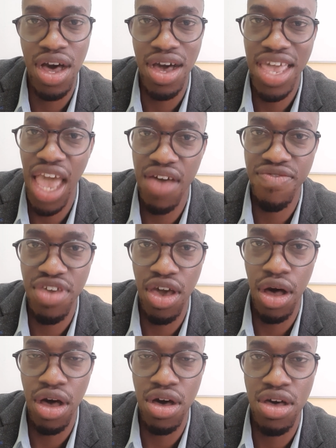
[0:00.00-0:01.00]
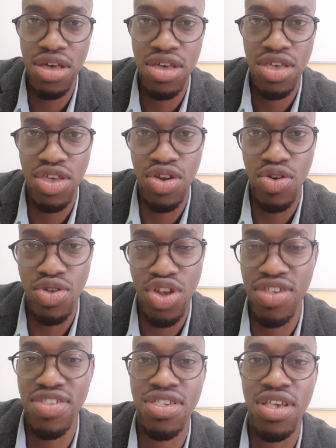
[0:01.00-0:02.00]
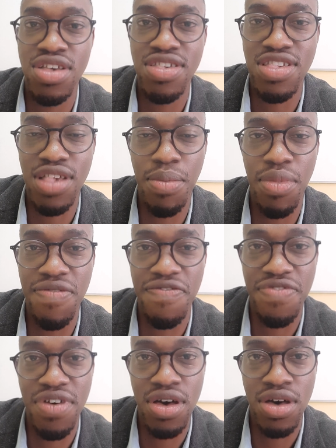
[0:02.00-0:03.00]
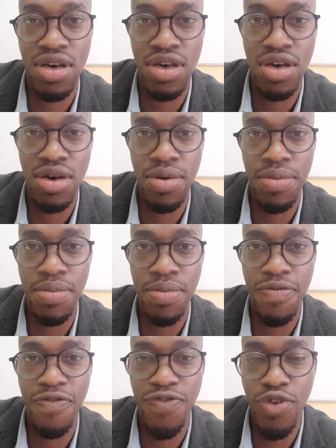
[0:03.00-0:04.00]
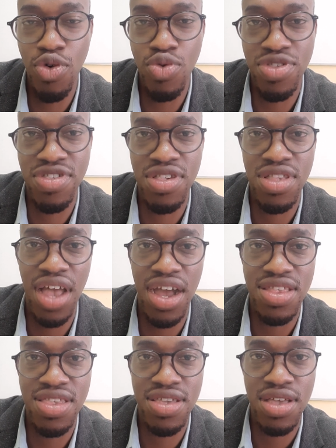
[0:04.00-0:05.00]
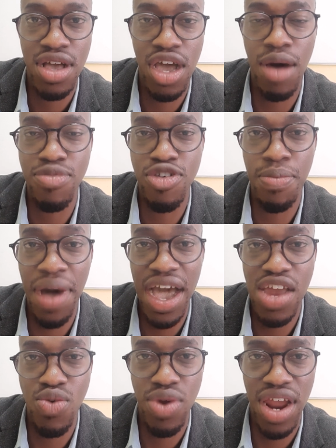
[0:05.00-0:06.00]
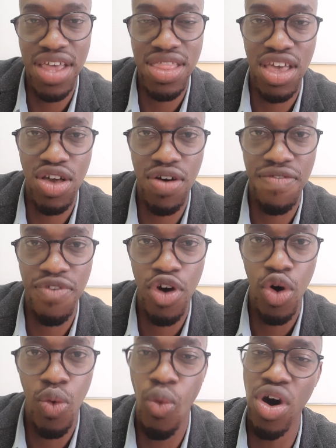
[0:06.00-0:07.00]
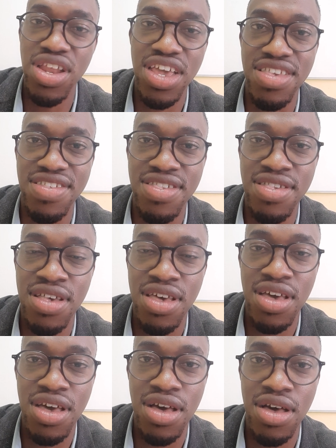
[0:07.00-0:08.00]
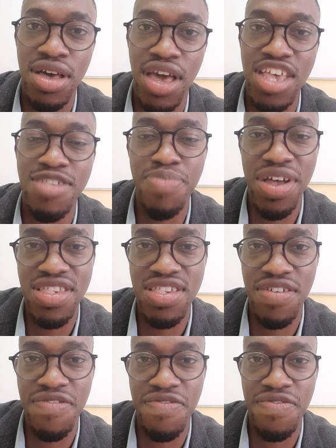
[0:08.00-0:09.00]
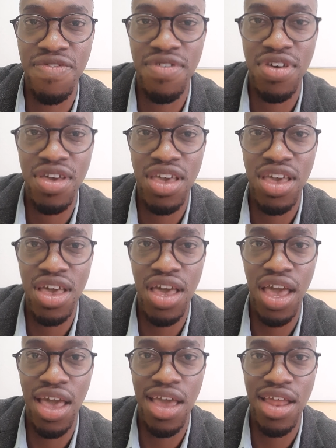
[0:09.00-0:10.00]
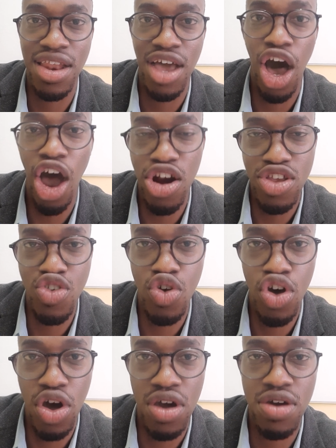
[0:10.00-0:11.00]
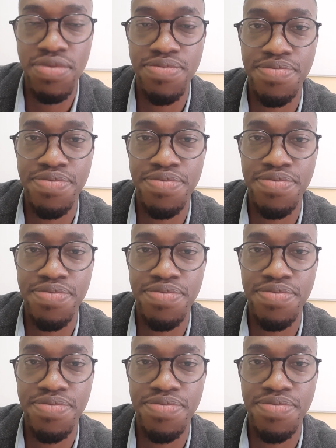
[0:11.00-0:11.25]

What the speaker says: caviar, just some of the foods that come to mind when I think of what is expensive and hard to cook,